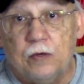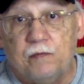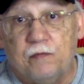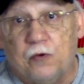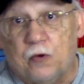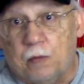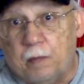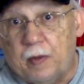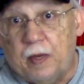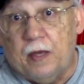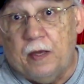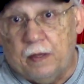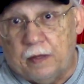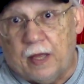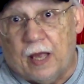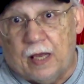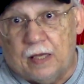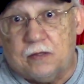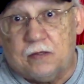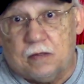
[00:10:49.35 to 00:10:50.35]
For me,
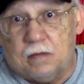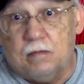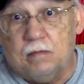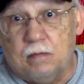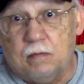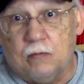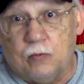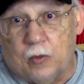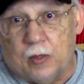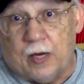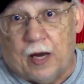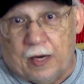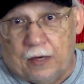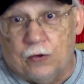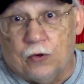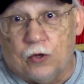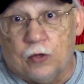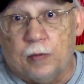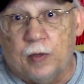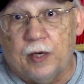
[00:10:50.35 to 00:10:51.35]
that's what I
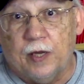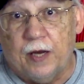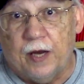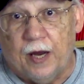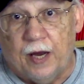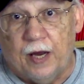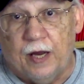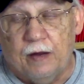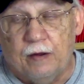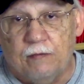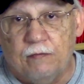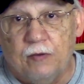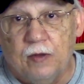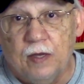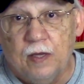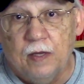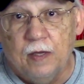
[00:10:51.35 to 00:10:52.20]
normally have.